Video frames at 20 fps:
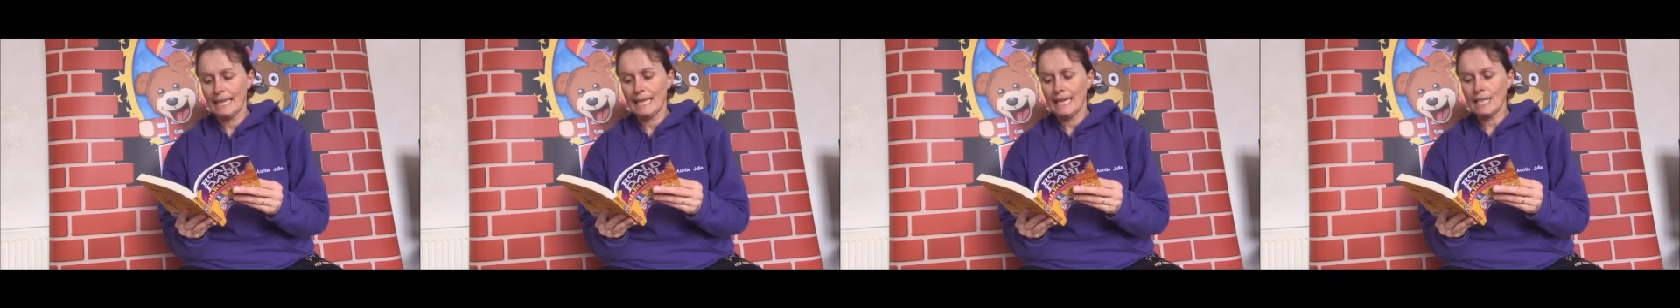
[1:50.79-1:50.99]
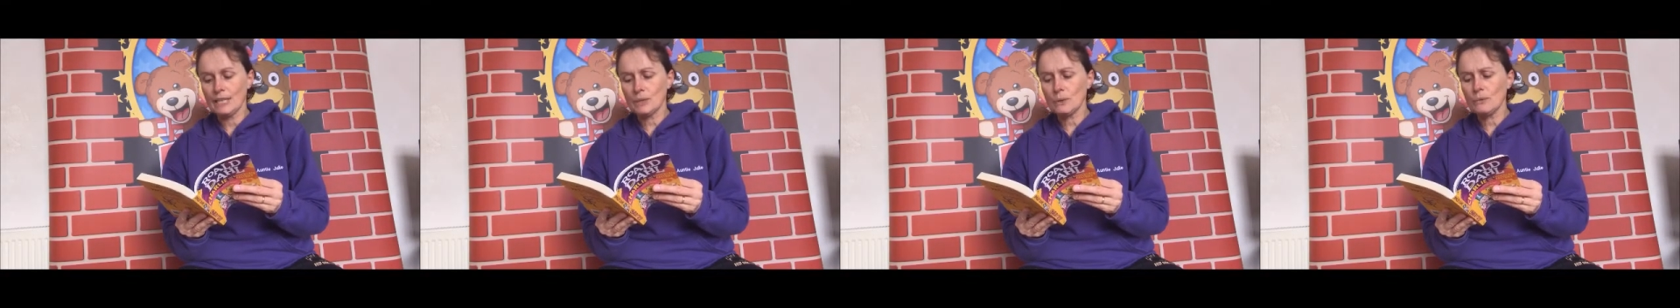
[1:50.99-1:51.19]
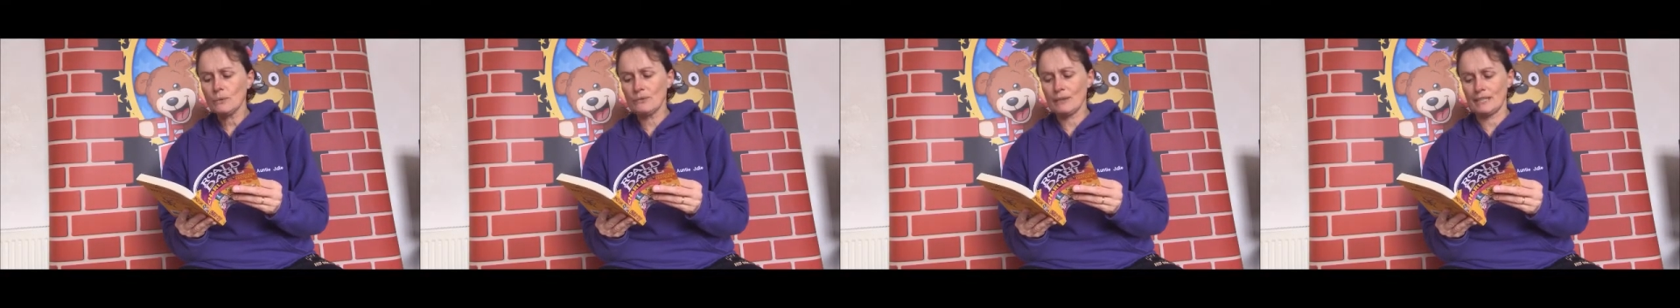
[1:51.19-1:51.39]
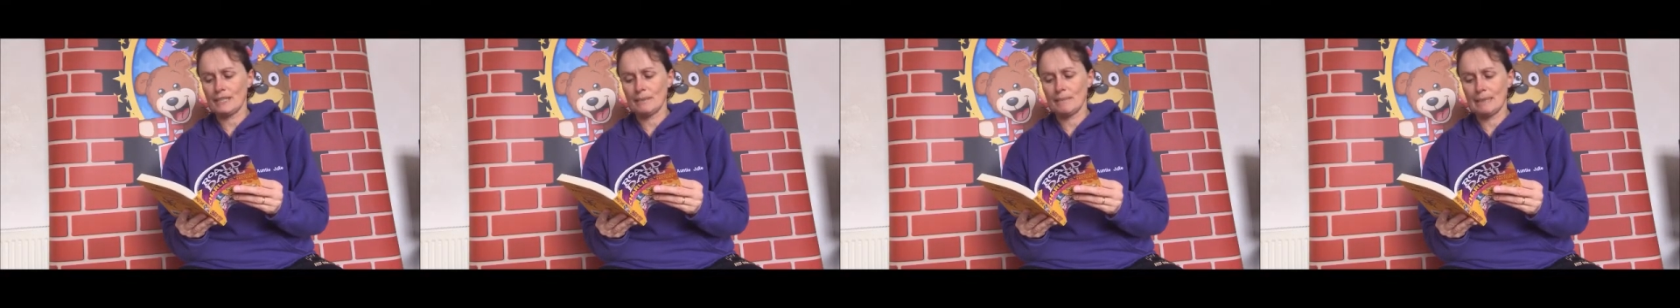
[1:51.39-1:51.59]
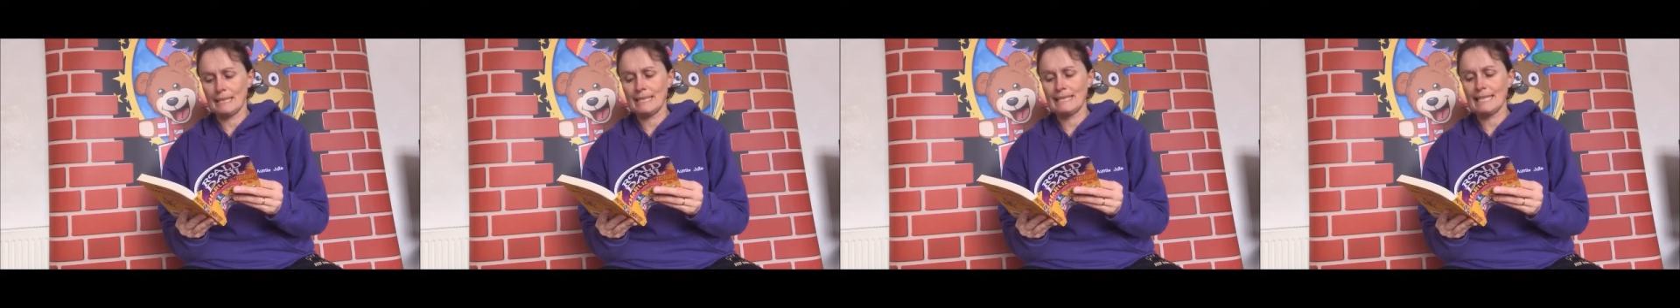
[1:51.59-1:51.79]
It's all
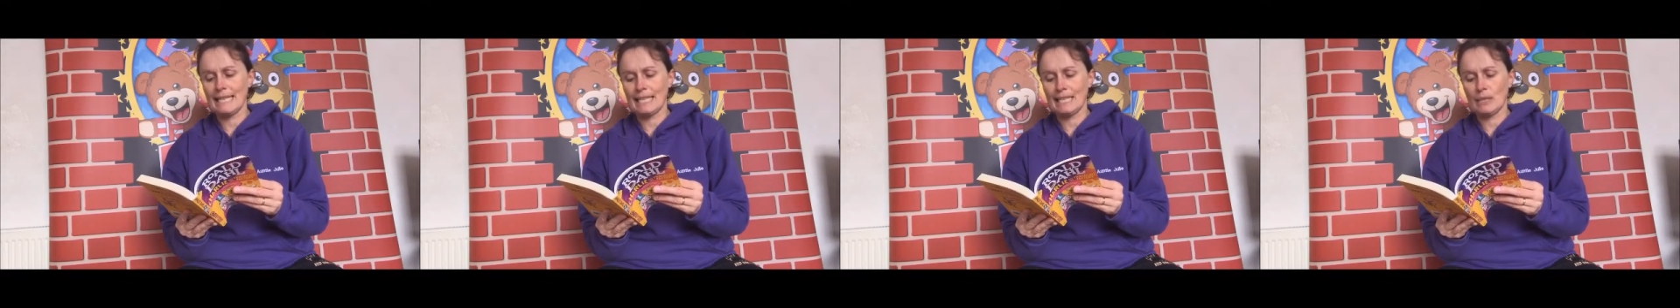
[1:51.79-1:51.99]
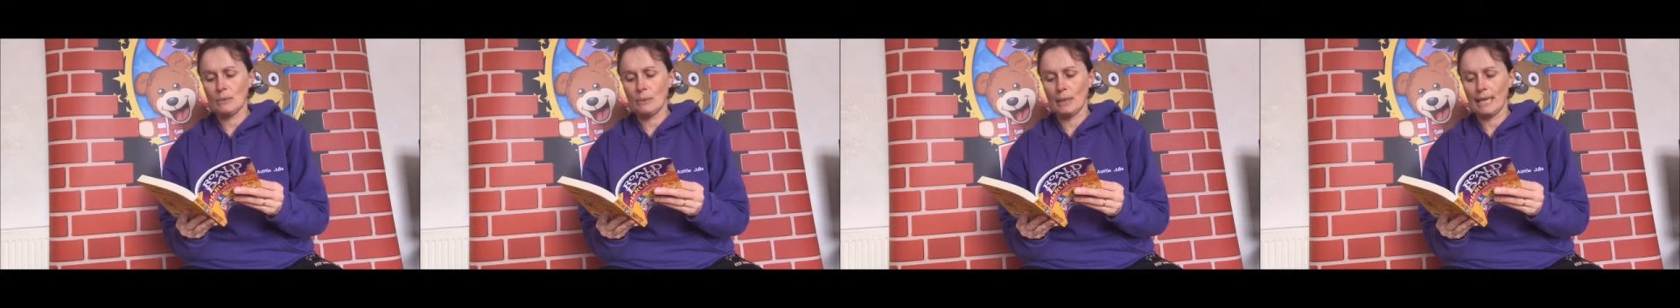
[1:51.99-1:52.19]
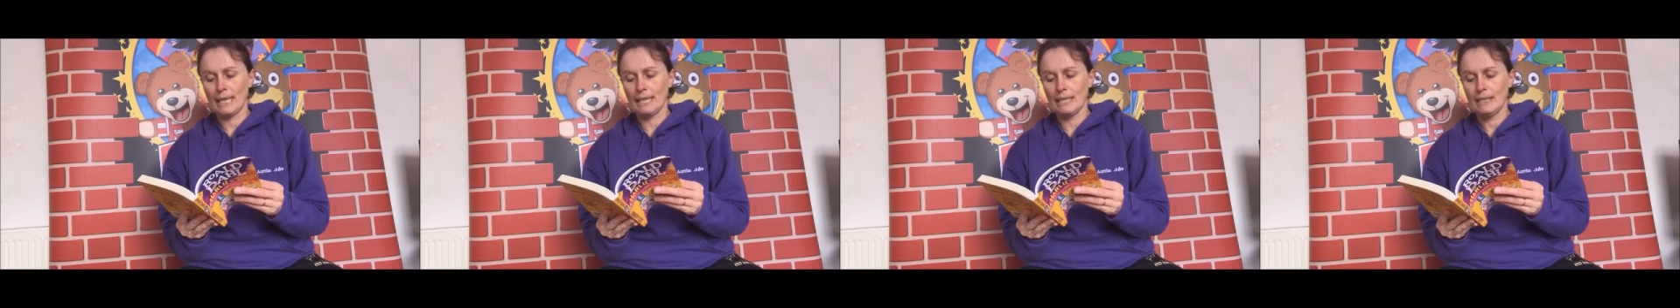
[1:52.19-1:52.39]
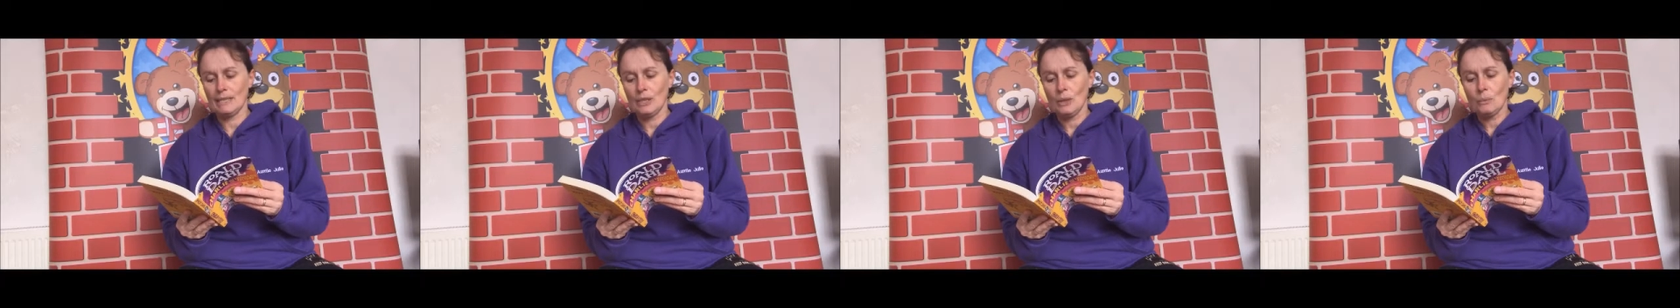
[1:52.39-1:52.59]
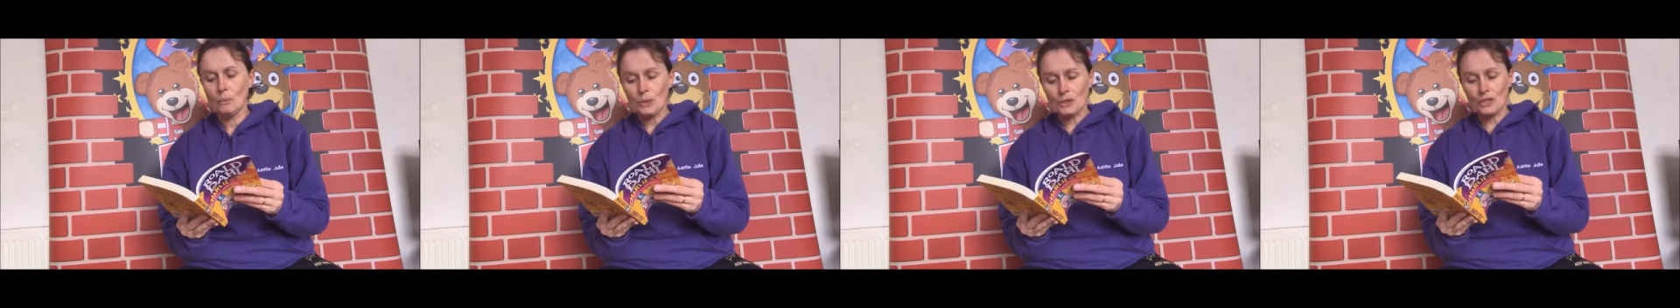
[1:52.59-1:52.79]
vitamins anyway.
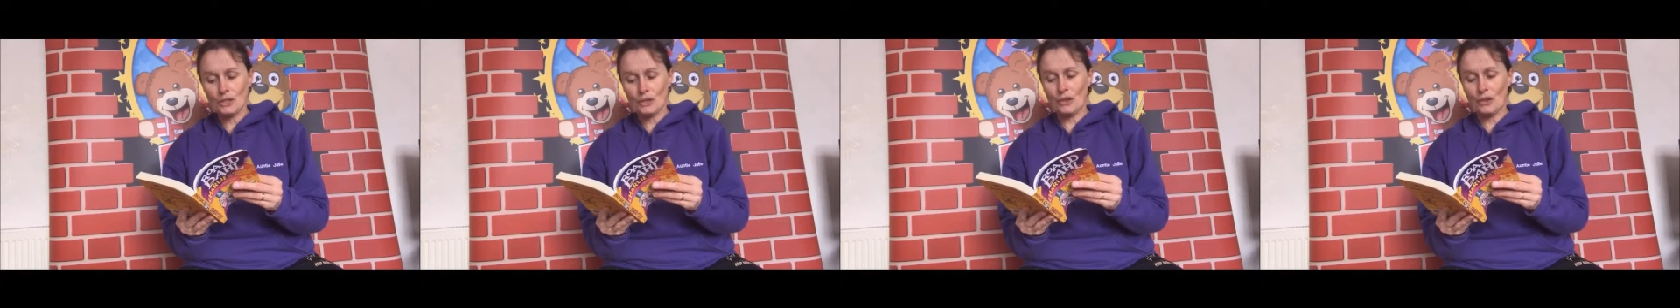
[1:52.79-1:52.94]
What